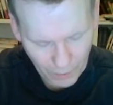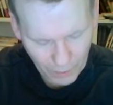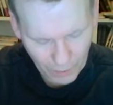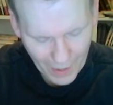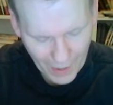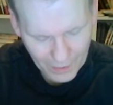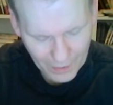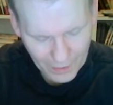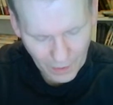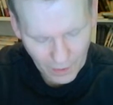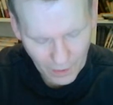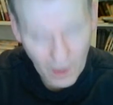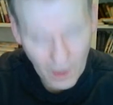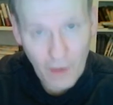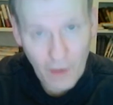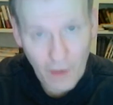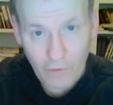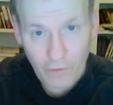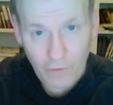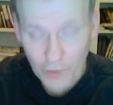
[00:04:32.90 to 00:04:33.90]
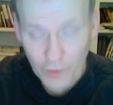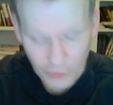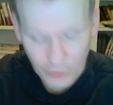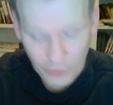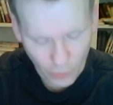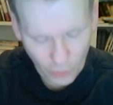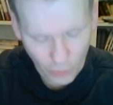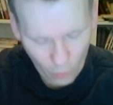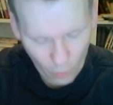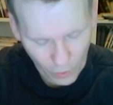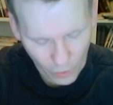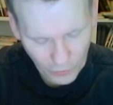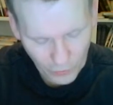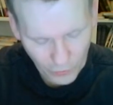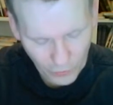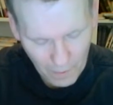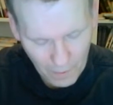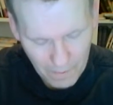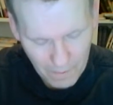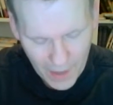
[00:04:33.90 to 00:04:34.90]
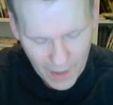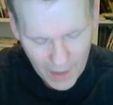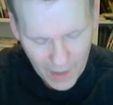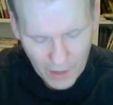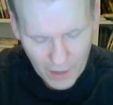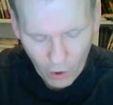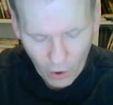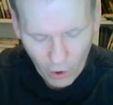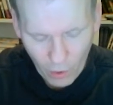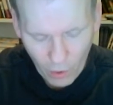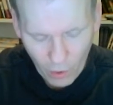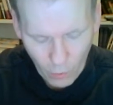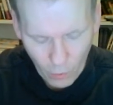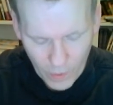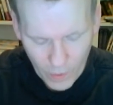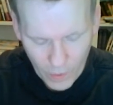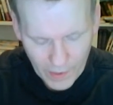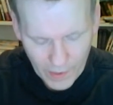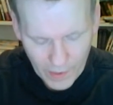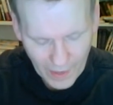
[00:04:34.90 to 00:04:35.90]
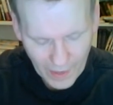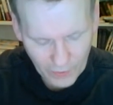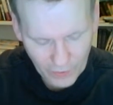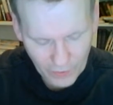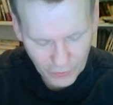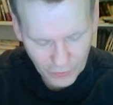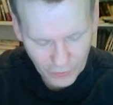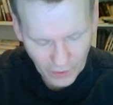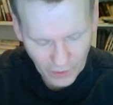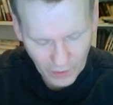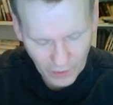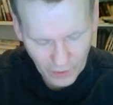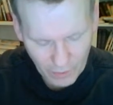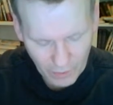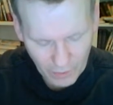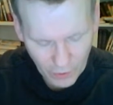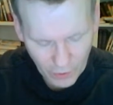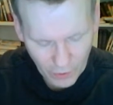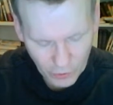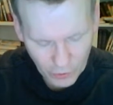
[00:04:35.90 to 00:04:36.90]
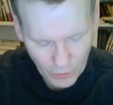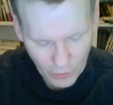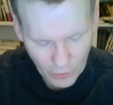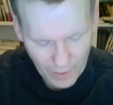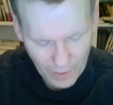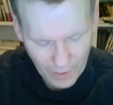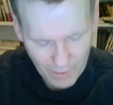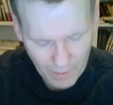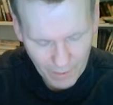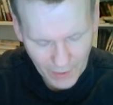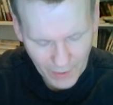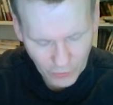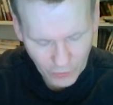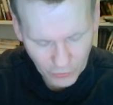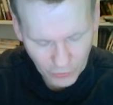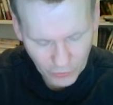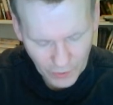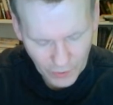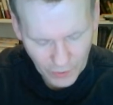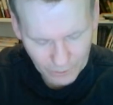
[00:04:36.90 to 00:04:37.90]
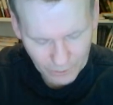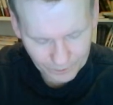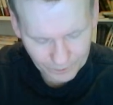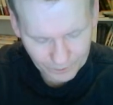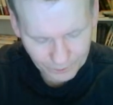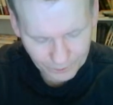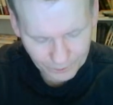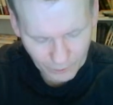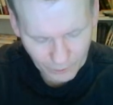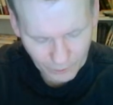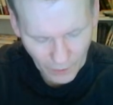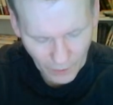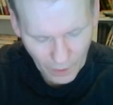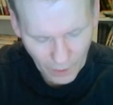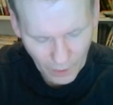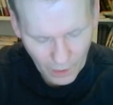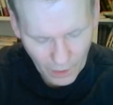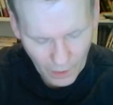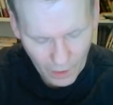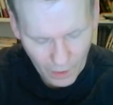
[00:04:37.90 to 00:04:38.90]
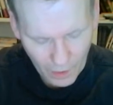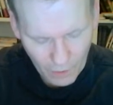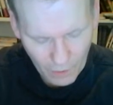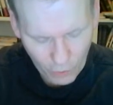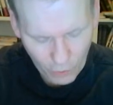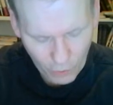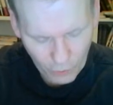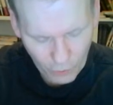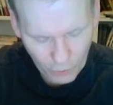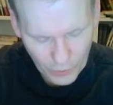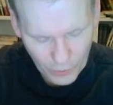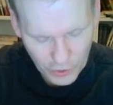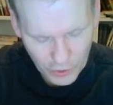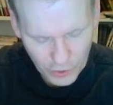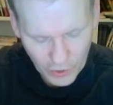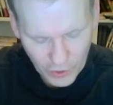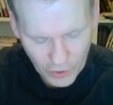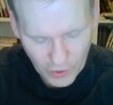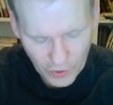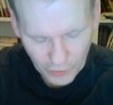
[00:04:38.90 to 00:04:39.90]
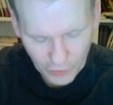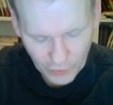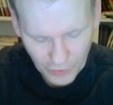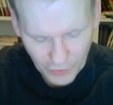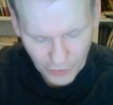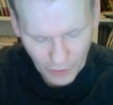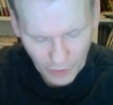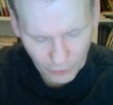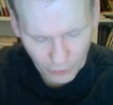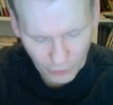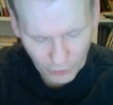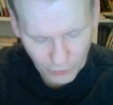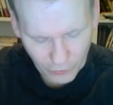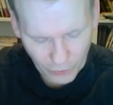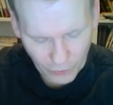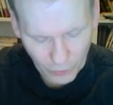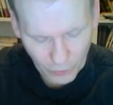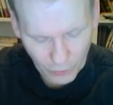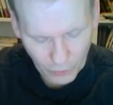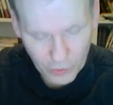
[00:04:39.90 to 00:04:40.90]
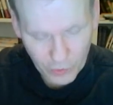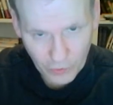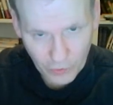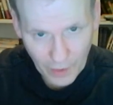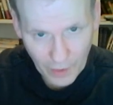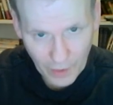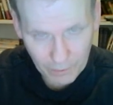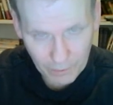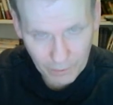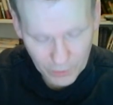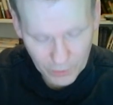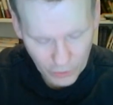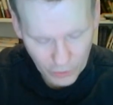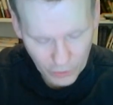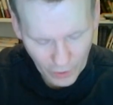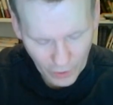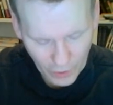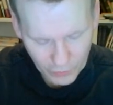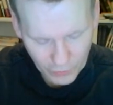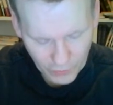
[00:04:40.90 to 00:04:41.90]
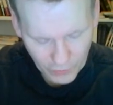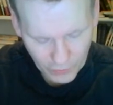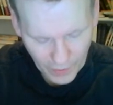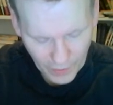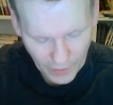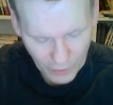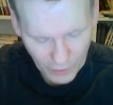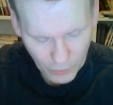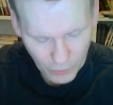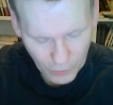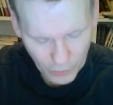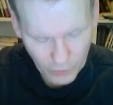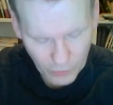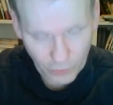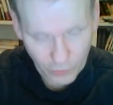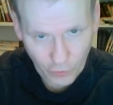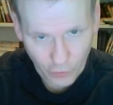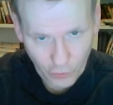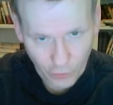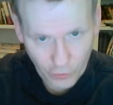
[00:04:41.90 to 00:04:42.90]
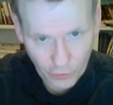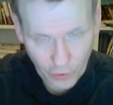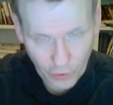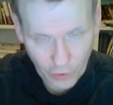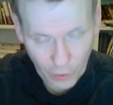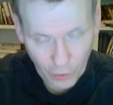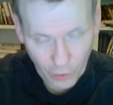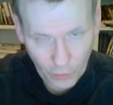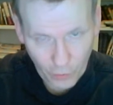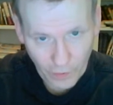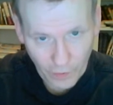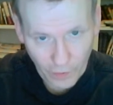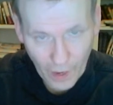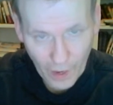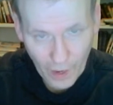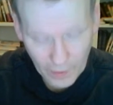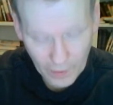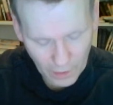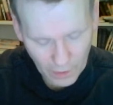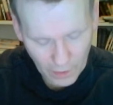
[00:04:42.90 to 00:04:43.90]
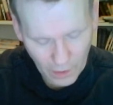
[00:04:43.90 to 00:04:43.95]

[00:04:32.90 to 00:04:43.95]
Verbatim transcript: body. For this cause many are weak and sickly among you, and many sleep. For if we judge ourselves, we should not be judged. And as we use 1 John 1 9,